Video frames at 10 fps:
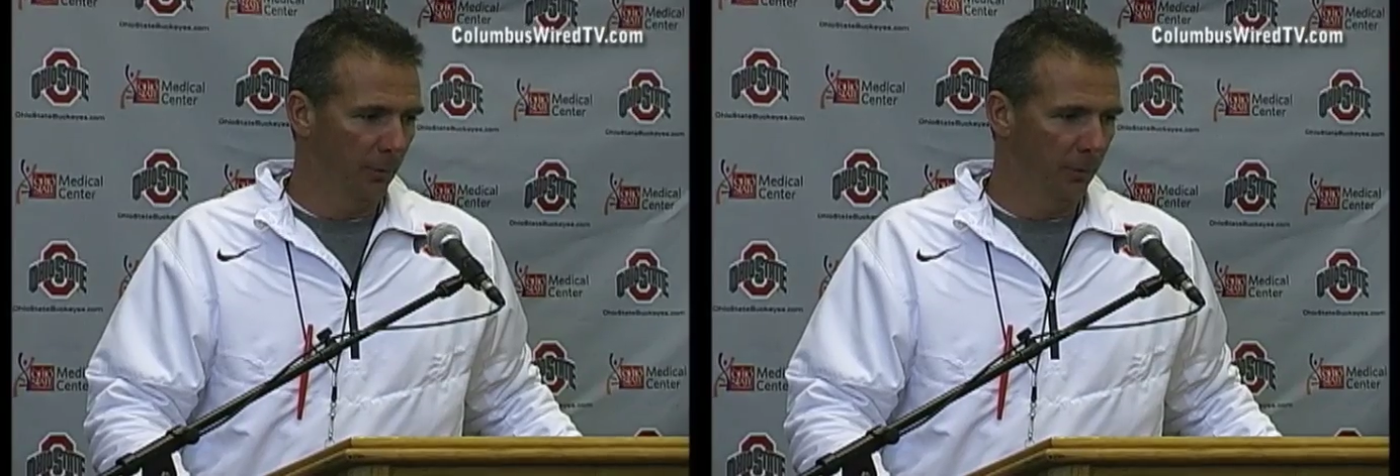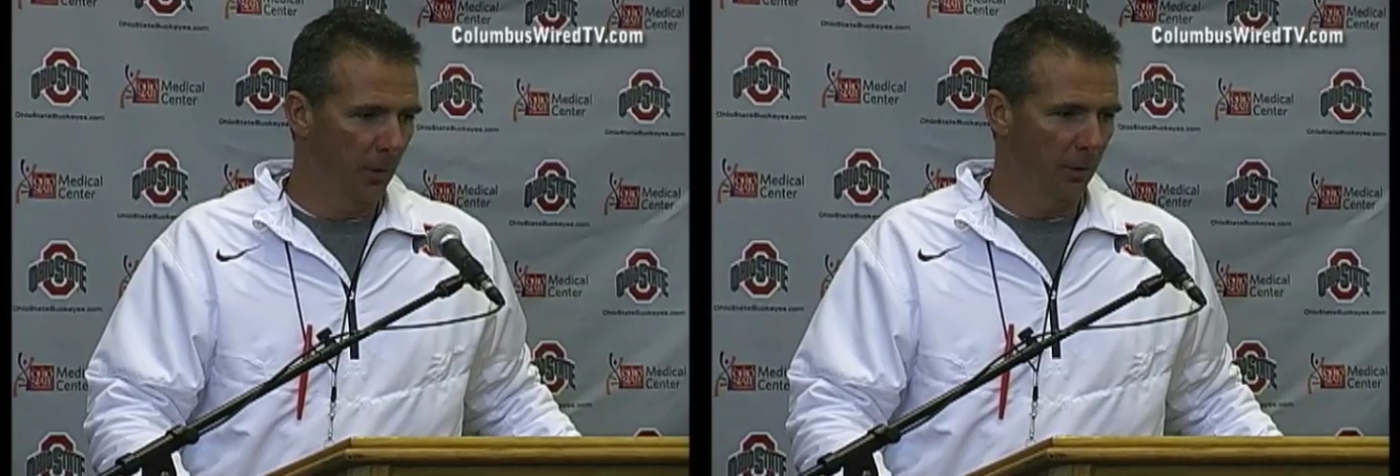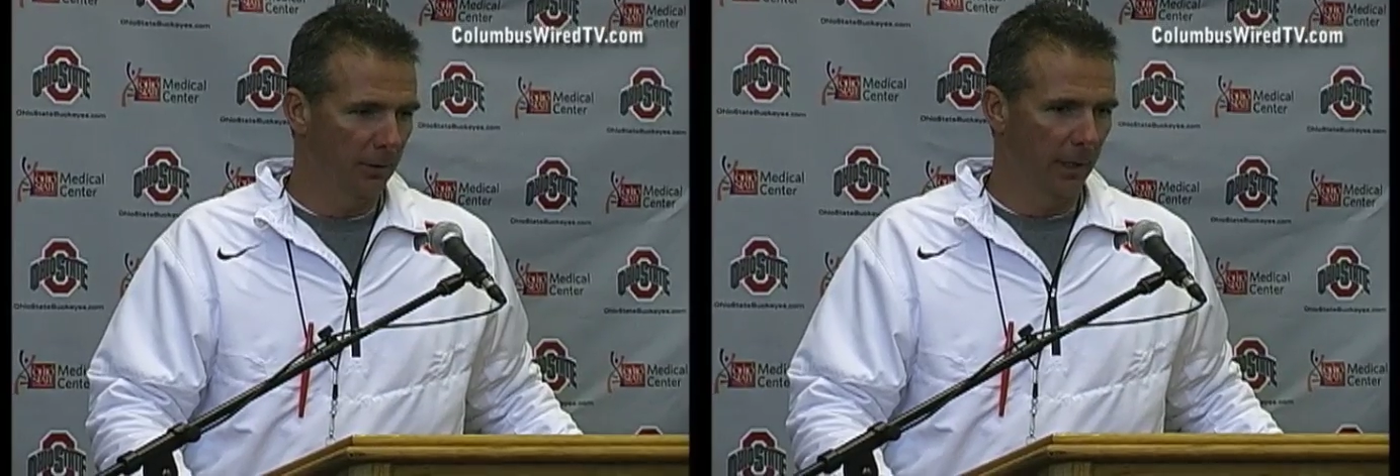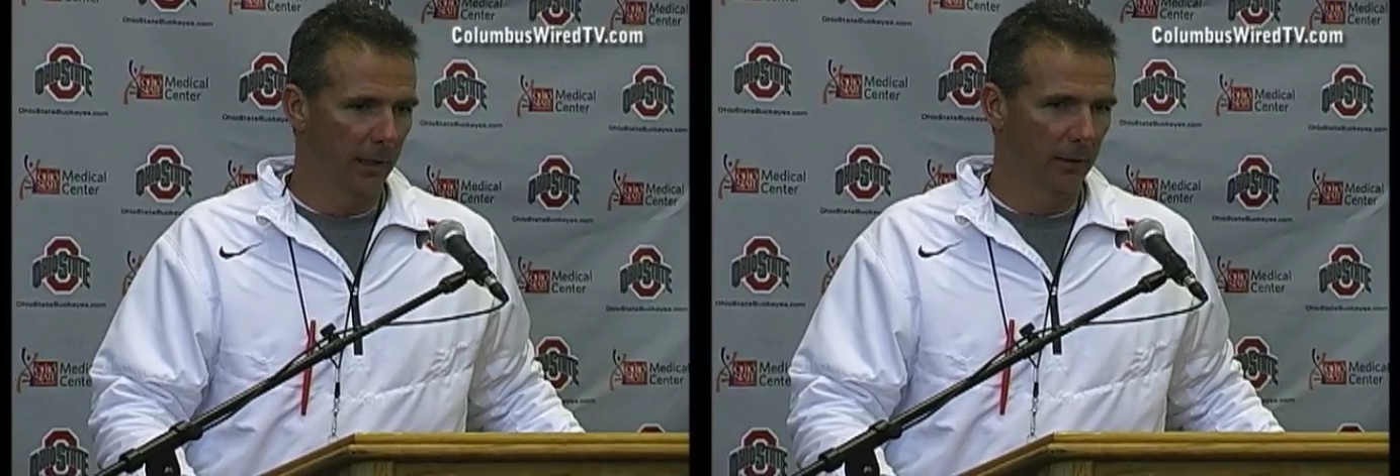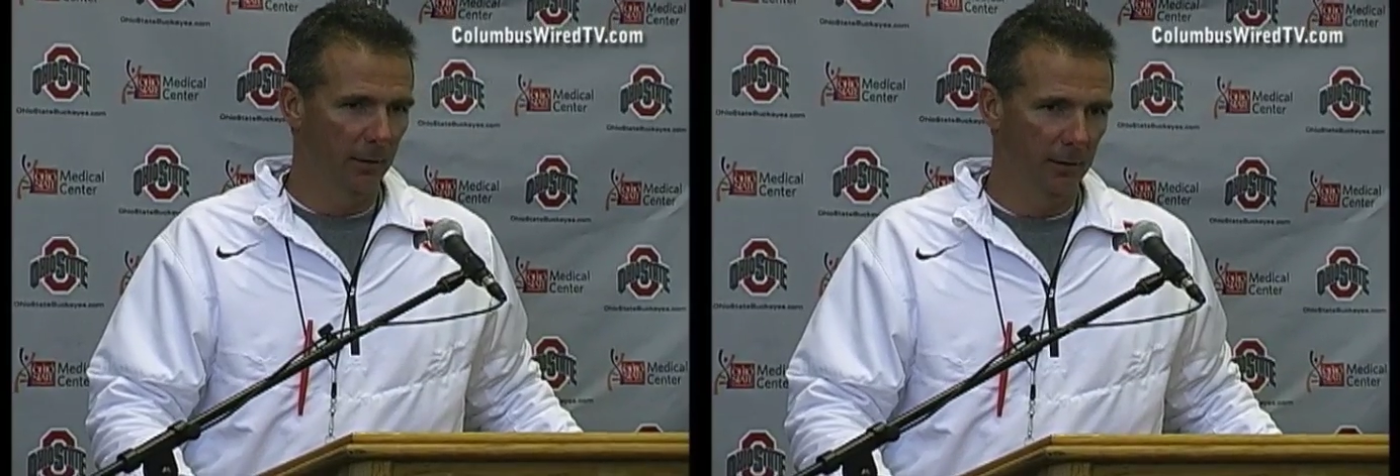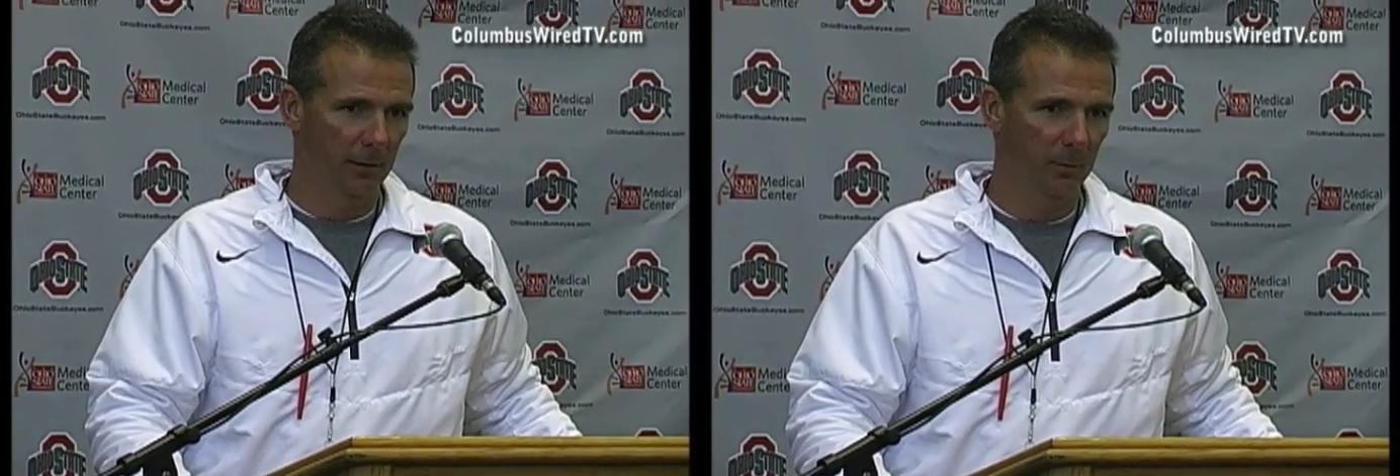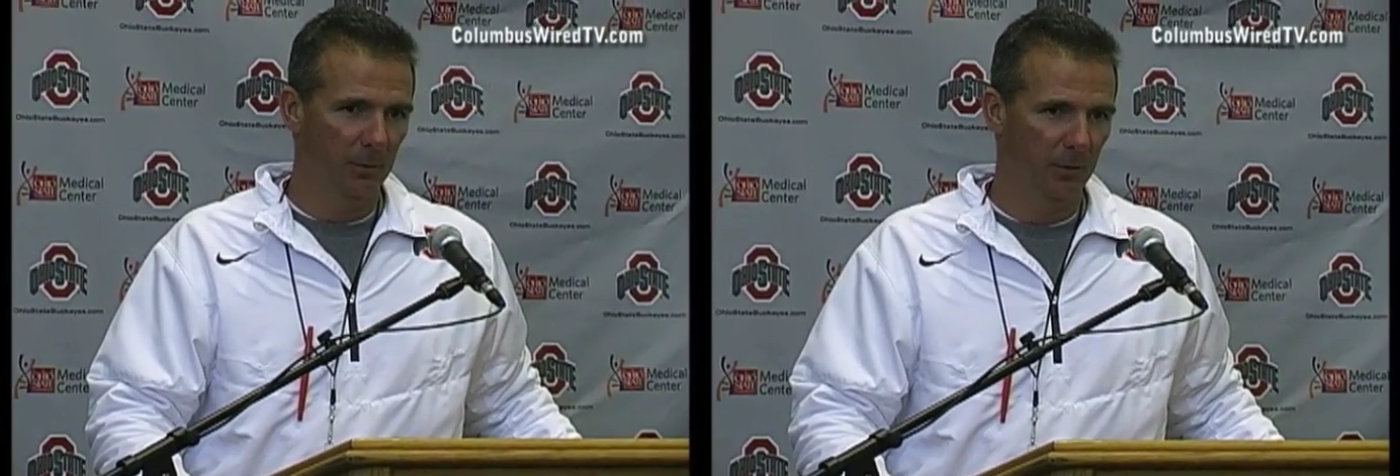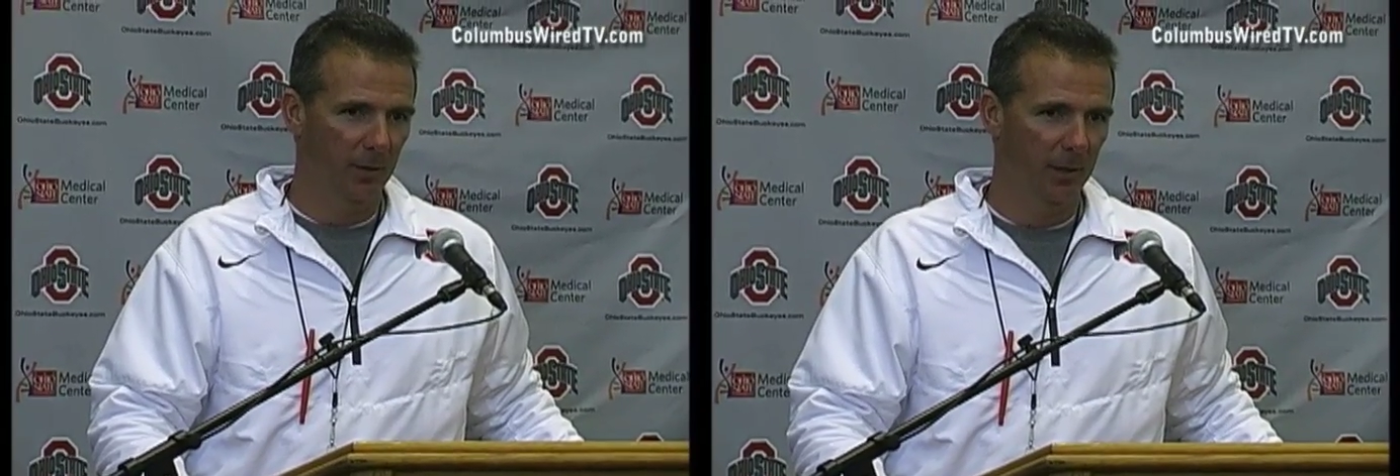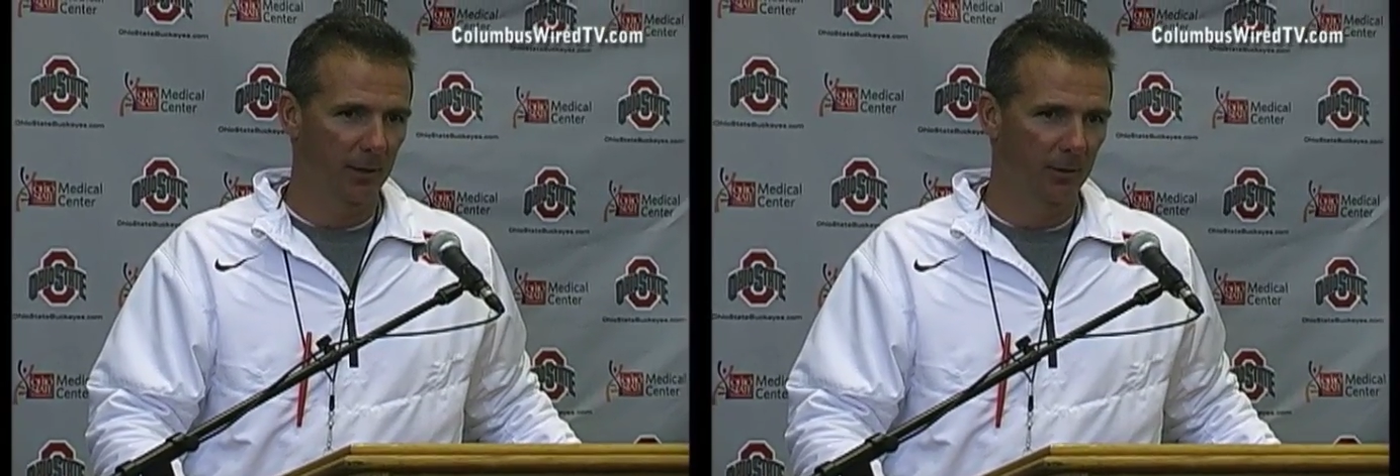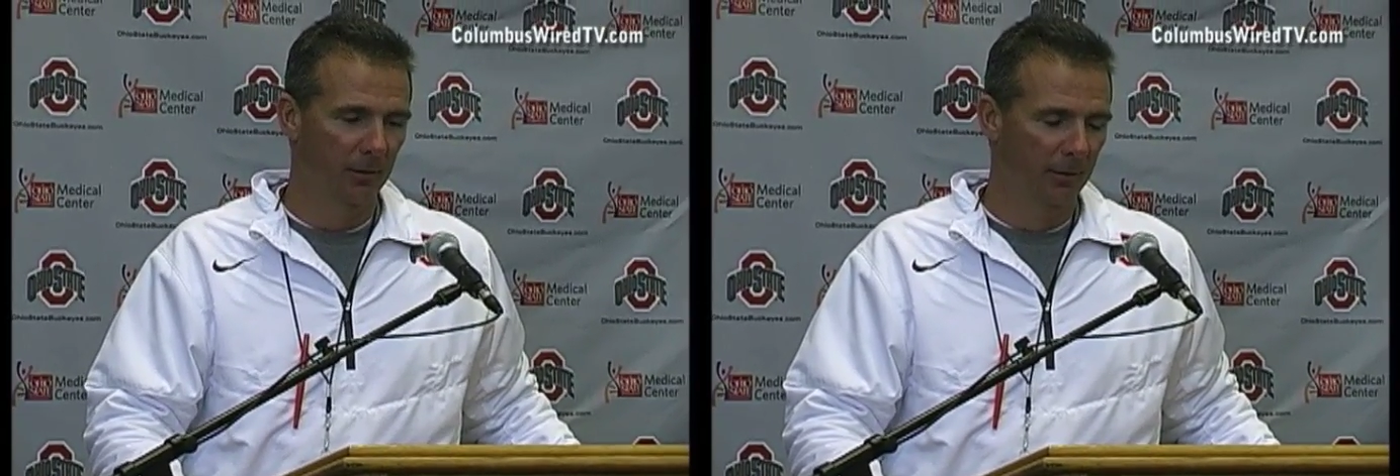fall day here in Columbus, Ohio.